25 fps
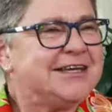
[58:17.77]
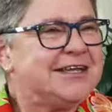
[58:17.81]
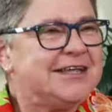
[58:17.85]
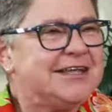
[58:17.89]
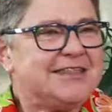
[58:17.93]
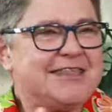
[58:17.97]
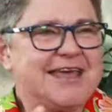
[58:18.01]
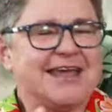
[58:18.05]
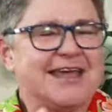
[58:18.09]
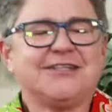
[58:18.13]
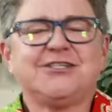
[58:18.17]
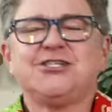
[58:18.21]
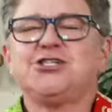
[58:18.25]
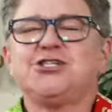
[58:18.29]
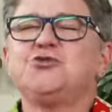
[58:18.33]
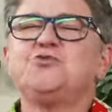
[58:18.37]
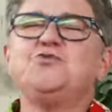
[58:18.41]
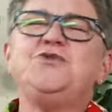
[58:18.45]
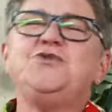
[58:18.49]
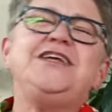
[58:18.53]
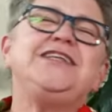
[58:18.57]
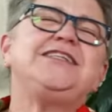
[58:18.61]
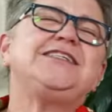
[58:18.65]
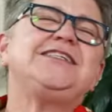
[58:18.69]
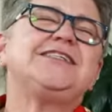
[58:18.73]
That
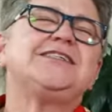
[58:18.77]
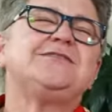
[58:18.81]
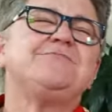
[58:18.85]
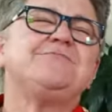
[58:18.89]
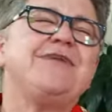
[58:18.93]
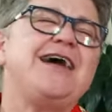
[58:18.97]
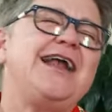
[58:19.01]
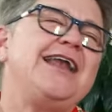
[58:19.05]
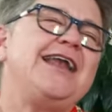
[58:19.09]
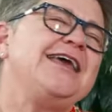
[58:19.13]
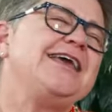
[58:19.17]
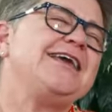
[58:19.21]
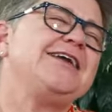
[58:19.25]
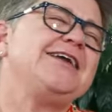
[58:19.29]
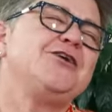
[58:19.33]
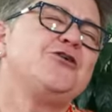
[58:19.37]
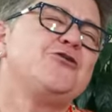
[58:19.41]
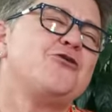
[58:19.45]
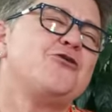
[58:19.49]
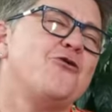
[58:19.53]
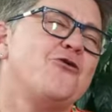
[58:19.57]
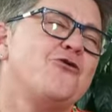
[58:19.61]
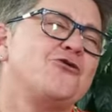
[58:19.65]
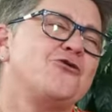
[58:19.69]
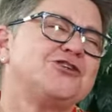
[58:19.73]
sweet smelling,
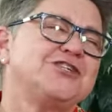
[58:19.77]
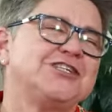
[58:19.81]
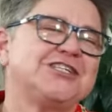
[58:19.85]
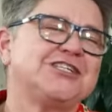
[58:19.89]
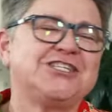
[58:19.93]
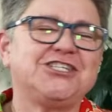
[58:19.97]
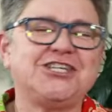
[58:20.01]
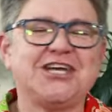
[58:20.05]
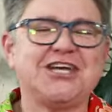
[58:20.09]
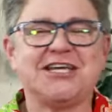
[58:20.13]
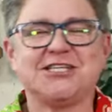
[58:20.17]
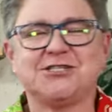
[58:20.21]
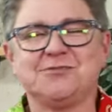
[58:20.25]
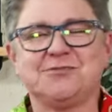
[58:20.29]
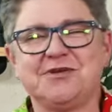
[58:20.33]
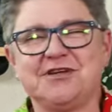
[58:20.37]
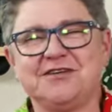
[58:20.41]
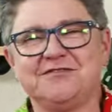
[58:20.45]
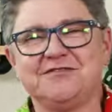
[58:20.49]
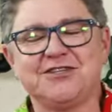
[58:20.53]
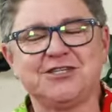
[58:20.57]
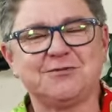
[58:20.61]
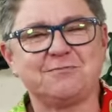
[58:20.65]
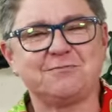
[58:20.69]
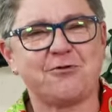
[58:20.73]
gorgeous jasmine of
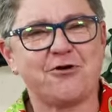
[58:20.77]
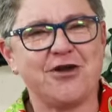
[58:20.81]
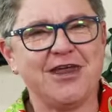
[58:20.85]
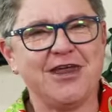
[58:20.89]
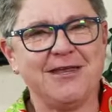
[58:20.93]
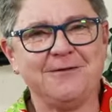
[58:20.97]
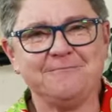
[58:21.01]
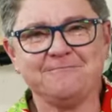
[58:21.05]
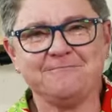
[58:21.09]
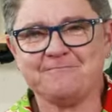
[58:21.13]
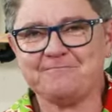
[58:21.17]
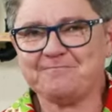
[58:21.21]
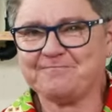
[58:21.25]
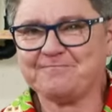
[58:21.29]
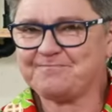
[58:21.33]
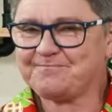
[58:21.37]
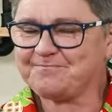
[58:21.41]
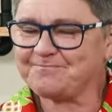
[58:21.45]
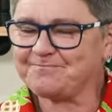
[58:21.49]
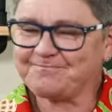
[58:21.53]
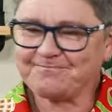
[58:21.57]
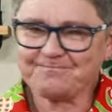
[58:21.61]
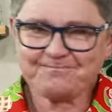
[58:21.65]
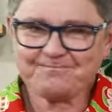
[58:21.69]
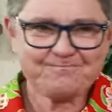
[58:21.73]
spring
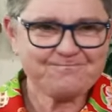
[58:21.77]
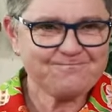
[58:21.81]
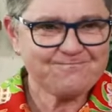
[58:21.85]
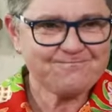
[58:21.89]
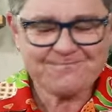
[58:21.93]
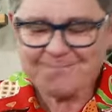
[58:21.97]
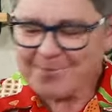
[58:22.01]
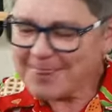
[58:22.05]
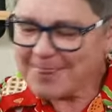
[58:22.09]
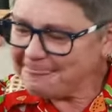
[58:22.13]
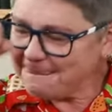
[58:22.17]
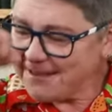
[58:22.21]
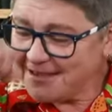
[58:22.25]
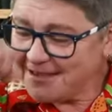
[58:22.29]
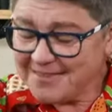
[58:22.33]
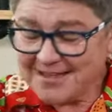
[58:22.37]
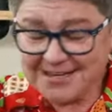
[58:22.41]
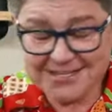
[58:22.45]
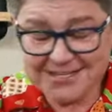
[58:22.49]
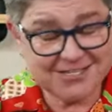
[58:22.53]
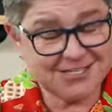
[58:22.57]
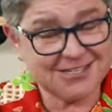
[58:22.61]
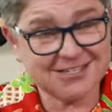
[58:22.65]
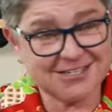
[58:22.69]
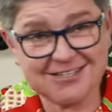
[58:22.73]
that
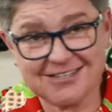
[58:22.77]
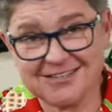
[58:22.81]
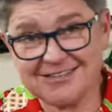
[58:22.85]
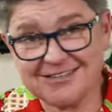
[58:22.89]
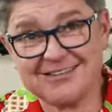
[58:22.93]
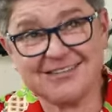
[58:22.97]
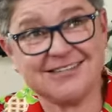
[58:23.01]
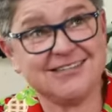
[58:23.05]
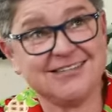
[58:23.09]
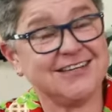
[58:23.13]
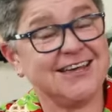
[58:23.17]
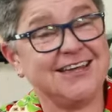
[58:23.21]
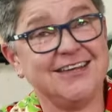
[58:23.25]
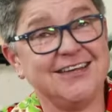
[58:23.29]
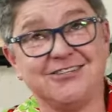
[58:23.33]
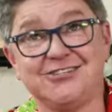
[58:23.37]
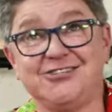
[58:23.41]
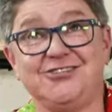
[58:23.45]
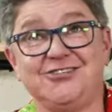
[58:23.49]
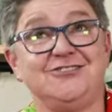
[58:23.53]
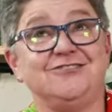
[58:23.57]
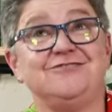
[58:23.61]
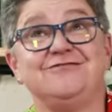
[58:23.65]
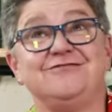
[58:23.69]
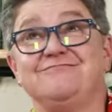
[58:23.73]
just takes
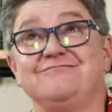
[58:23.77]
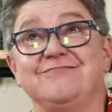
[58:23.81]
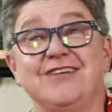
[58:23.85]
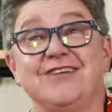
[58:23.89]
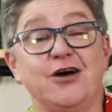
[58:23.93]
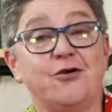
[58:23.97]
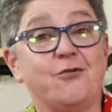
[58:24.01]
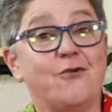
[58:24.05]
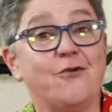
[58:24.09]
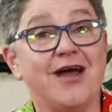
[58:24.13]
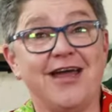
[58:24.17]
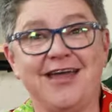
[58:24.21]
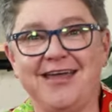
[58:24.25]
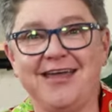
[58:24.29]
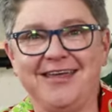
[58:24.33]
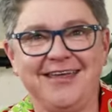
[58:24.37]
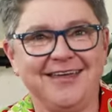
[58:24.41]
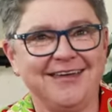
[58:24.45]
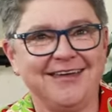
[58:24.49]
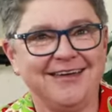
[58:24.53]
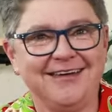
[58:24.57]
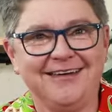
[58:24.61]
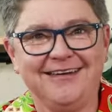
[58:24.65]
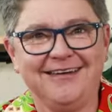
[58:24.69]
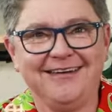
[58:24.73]
you away
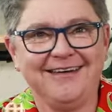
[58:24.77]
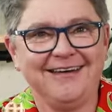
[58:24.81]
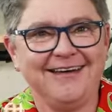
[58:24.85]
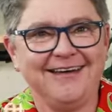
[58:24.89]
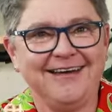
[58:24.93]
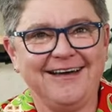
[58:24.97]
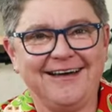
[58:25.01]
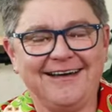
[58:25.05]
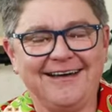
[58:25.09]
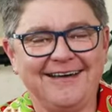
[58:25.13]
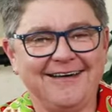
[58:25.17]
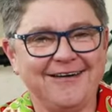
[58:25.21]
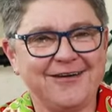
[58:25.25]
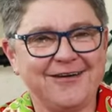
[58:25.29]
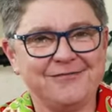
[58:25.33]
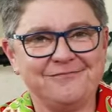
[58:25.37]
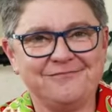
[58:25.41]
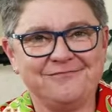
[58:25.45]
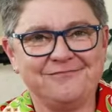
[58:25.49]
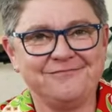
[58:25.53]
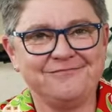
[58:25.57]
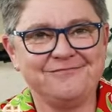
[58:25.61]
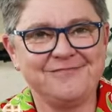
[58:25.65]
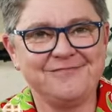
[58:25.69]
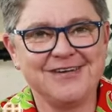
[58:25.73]

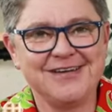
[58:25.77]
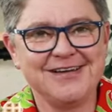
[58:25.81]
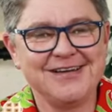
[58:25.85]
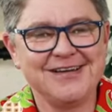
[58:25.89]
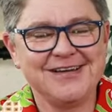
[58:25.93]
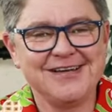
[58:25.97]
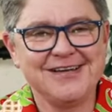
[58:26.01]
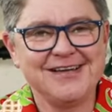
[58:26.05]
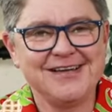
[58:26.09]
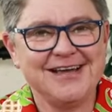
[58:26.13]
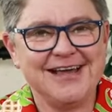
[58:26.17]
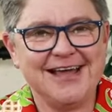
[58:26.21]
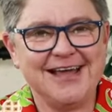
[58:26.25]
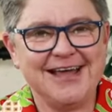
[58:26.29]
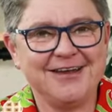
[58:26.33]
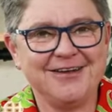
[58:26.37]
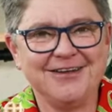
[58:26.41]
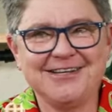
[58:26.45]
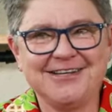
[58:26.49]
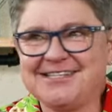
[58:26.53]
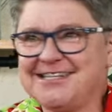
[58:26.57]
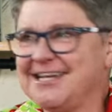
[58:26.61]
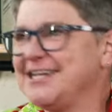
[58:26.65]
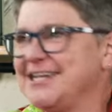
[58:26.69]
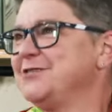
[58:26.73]
and
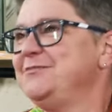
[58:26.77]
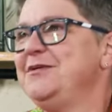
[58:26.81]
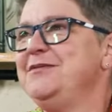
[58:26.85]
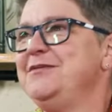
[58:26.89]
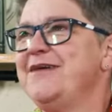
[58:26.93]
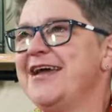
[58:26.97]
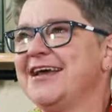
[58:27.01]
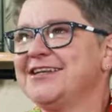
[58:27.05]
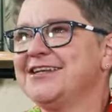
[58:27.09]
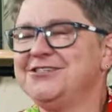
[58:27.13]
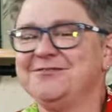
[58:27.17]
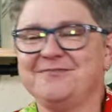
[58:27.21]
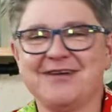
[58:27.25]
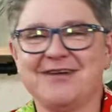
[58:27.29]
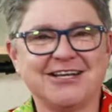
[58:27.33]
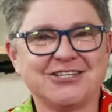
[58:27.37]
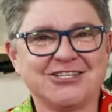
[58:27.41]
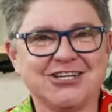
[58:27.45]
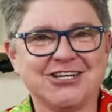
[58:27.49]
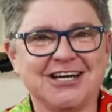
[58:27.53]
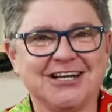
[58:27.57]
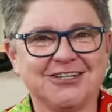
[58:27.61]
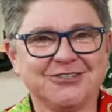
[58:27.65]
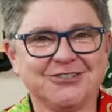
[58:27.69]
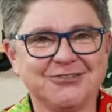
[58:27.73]
takes me back to my
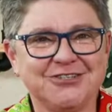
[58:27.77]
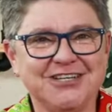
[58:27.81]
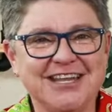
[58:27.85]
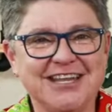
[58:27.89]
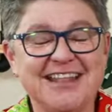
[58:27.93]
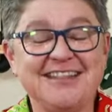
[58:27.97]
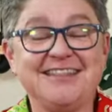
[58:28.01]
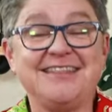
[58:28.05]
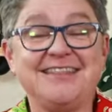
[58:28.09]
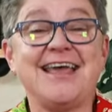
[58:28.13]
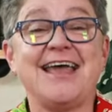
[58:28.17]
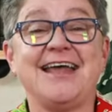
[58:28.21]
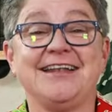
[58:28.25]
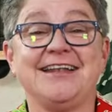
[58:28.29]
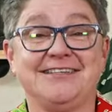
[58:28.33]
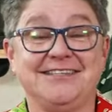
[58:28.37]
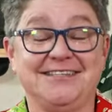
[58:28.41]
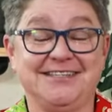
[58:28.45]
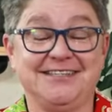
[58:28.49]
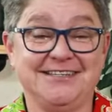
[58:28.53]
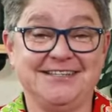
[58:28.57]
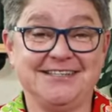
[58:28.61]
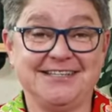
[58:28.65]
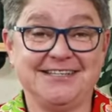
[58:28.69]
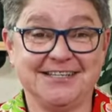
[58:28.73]
childhood. And that
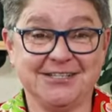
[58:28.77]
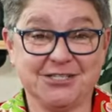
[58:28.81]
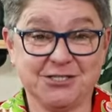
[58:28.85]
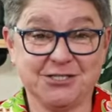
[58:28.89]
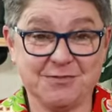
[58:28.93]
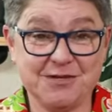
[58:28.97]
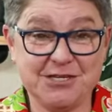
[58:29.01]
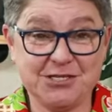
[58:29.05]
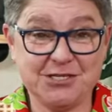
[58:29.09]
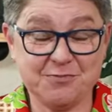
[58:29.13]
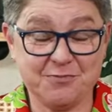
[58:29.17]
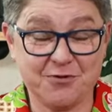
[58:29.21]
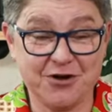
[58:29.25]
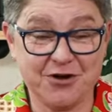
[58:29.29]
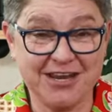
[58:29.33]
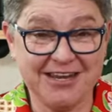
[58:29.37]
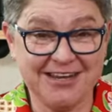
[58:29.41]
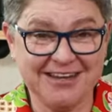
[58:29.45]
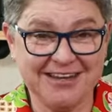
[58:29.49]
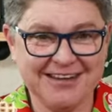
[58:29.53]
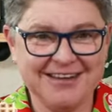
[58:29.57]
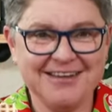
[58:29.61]
tells me spring.